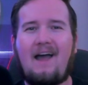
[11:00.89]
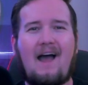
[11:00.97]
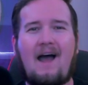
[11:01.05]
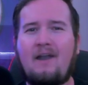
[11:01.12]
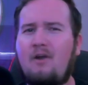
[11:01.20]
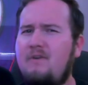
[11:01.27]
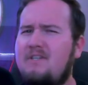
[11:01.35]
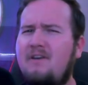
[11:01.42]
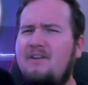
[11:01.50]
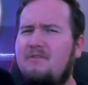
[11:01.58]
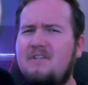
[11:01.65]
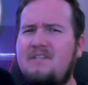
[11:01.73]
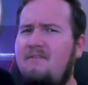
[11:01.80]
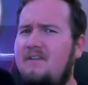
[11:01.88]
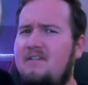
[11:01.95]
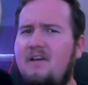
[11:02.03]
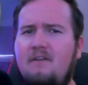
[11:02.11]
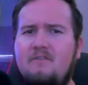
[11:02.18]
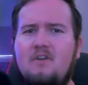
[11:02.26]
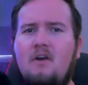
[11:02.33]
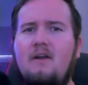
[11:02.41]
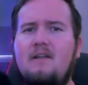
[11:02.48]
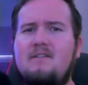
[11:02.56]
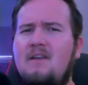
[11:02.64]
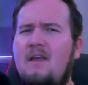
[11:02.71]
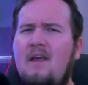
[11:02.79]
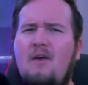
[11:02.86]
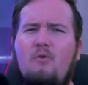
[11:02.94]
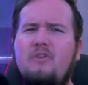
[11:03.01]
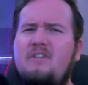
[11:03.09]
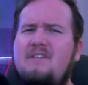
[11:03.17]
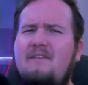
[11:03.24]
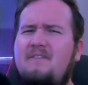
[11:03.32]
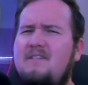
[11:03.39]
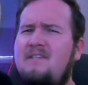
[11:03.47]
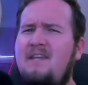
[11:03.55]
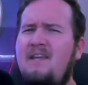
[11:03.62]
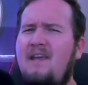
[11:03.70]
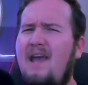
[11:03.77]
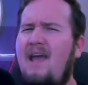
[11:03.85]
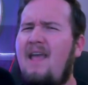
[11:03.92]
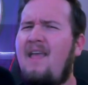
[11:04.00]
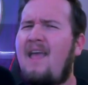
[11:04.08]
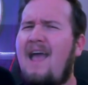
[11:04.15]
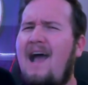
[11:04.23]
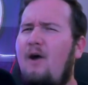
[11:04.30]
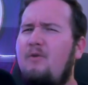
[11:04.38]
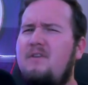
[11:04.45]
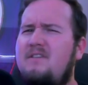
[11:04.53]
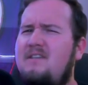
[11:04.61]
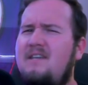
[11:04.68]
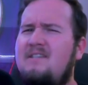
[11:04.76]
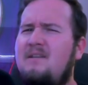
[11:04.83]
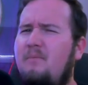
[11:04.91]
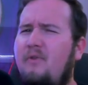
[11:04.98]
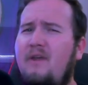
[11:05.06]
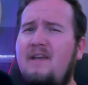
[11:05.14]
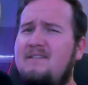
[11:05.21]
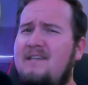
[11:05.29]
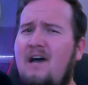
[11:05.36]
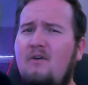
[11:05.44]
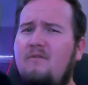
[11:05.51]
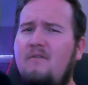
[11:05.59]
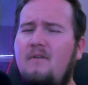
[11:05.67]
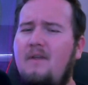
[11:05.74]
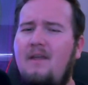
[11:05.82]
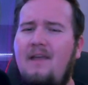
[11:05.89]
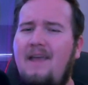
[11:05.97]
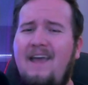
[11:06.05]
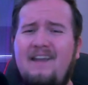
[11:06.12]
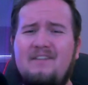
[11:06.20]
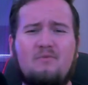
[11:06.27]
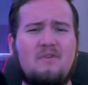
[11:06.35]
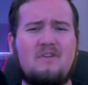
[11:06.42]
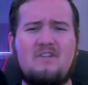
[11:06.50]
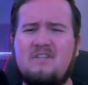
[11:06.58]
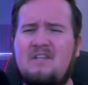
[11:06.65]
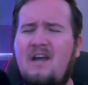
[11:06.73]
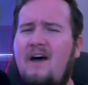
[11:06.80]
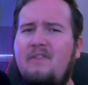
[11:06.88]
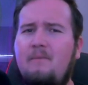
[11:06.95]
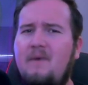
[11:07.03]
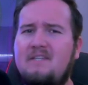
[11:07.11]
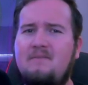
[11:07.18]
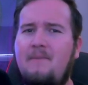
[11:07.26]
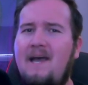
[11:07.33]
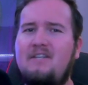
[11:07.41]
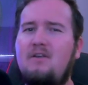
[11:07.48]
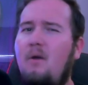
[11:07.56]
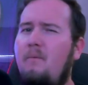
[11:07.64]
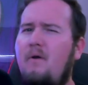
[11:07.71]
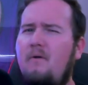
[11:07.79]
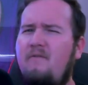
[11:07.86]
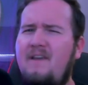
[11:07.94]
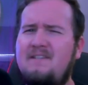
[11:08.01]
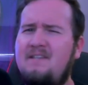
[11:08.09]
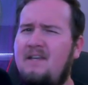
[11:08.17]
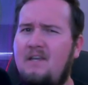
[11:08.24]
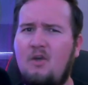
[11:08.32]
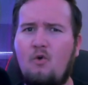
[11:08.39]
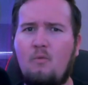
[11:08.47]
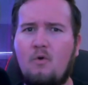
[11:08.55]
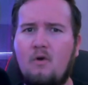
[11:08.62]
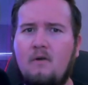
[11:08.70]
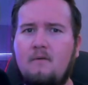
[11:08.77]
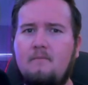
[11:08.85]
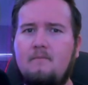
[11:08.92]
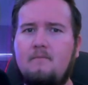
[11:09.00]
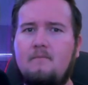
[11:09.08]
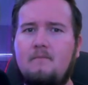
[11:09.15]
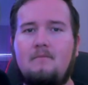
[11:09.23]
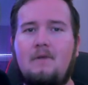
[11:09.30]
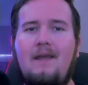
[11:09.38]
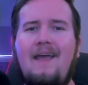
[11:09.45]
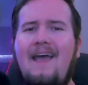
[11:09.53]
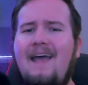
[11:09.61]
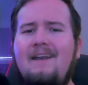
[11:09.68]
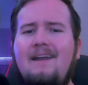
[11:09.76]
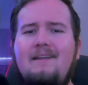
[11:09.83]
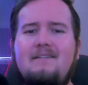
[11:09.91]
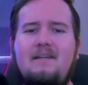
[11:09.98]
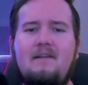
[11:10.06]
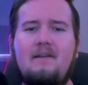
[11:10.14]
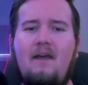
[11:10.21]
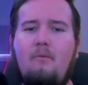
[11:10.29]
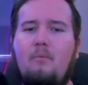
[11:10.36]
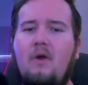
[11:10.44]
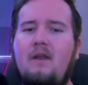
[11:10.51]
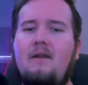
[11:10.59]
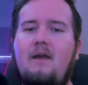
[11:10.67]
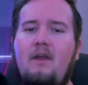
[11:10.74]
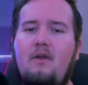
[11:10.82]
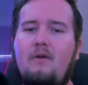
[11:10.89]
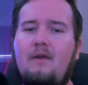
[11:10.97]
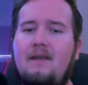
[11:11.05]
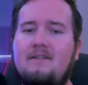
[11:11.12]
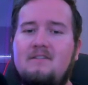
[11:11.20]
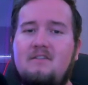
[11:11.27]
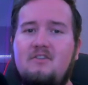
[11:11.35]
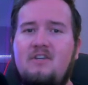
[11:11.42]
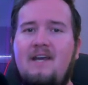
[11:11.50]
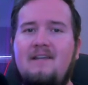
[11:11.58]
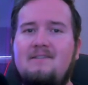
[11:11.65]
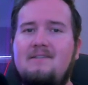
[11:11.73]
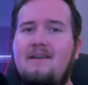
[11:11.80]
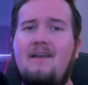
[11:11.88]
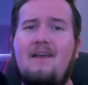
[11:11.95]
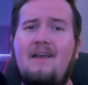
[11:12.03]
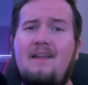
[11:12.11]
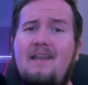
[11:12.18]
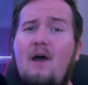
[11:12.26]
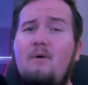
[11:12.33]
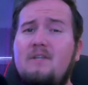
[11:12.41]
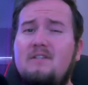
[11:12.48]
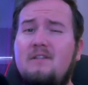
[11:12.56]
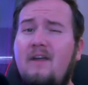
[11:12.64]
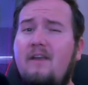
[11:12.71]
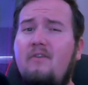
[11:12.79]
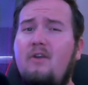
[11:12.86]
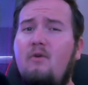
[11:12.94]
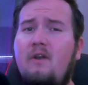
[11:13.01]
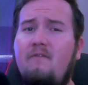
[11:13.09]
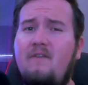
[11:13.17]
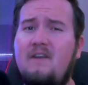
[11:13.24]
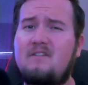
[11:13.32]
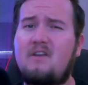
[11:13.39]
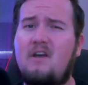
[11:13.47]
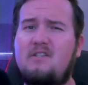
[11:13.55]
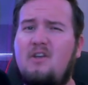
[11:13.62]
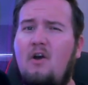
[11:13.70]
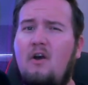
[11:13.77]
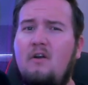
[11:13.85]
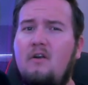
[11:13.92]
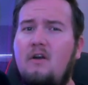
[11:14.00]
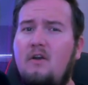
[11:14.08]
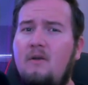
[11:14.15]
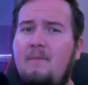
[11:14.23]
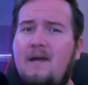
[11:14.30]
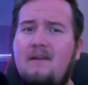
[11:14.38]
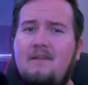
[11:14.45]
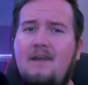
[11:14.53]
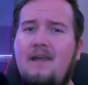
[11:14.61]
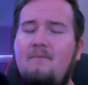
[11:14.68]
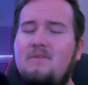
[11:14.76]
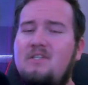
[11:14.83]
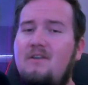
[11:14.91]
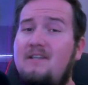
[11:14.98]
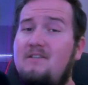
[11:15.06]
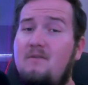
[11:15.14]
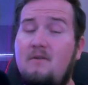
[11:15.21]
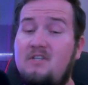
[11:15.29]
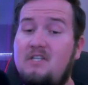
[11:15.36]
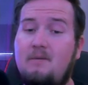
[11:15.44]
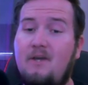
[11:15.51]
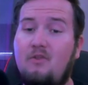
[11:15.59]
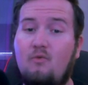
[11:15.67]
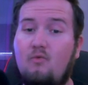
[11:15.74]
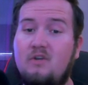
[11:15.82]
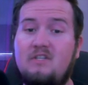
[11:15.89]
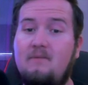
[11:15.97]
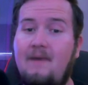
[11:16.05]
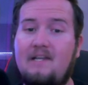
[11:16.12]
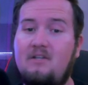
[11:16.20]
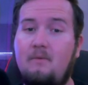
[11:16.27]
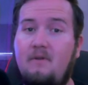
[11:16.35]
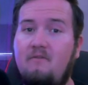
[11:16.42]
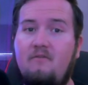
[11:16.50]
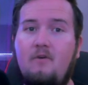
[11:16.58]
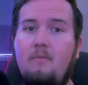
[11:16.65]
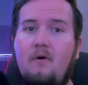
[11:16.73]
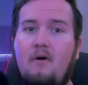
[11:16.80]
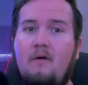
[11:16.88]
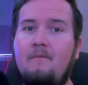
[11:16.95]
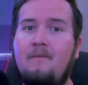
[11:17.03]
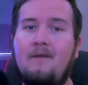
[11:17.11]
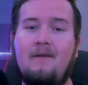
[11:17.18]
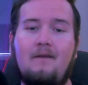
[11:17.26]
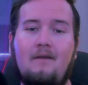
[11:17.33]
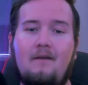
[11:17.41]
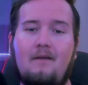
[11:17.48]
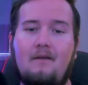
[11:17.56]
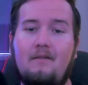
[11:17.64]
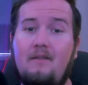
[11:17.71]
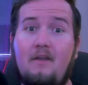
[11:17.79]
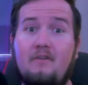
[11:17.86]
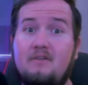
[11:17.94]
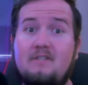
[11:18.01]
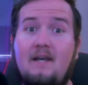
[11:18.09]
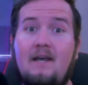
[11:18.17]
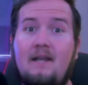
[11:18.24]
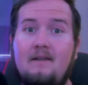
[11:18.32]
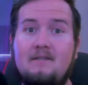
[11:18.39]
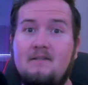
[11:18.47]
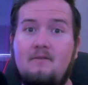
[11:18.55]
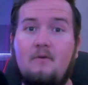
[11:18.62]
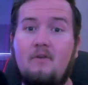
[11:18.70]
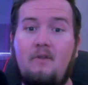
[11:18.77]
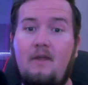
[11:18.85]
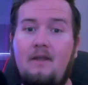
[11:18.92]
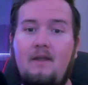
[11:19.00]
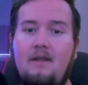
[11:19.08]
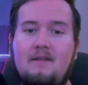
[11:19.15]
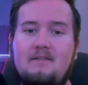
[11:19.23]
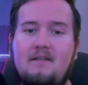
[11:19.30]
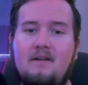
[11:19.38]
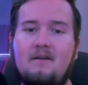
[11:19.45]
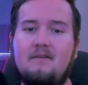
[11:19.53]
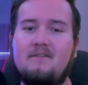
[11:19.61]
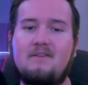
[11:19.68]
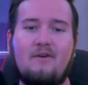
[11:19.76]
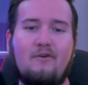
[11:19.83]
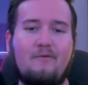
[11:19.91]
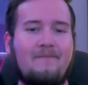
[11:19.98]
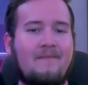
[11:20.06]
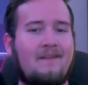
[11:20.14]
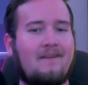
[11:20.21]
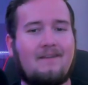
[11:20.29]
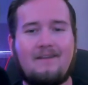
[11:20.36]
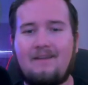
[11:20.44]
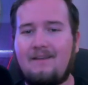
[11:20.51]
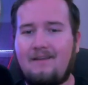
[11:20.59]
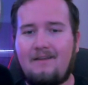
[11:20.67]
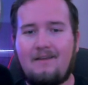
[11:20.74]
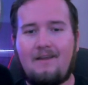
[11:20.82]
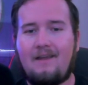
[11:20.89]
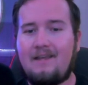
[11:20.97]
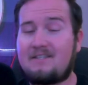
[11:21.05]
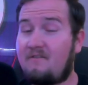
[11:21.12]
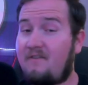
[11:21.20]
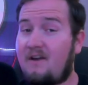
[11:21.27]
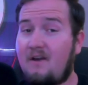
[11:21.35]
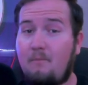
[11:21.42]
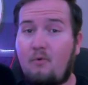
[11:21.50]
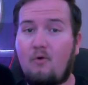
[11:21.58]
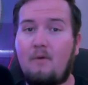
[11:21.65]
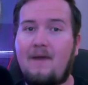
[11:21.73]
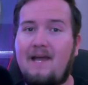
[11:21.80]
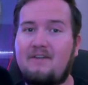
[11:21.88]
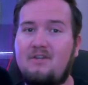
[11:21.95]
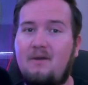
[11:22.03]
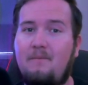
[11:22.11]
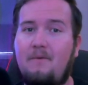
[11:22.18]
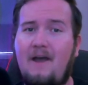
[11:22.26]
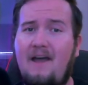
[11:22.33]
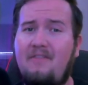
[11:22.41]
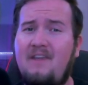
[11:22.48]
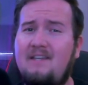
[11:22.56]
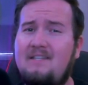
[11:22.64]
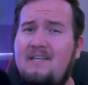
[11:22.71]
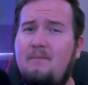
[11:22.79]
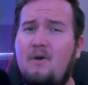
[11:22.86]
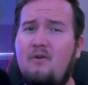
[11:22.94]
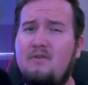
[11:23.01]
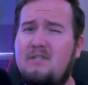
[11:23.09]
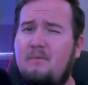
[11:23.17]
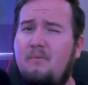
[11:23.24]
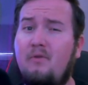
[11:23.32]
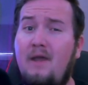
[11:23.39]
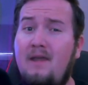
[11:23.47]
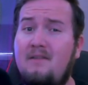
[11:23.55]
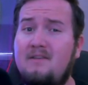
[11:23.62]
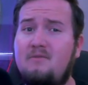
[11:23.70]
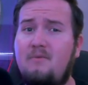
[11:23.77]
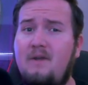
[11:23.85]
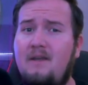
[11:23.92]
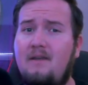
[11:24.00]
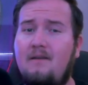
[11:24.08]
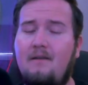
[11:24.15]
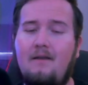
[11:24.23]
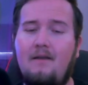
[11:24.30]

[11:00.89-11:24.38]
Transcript: I know he's going to receive a ton of targets. We'll just have to see how this season plays out, and it's really just not the best matchup facing Gilmore. At 19, I have Brandon Ayuk against the Jets. Now, he's likely going to face Sauce Gardner a good amount of the game, so that's just about the worst matchup in football. The other side isn't really any easier, so it's a very poor matchup. I think Debo is the play this week.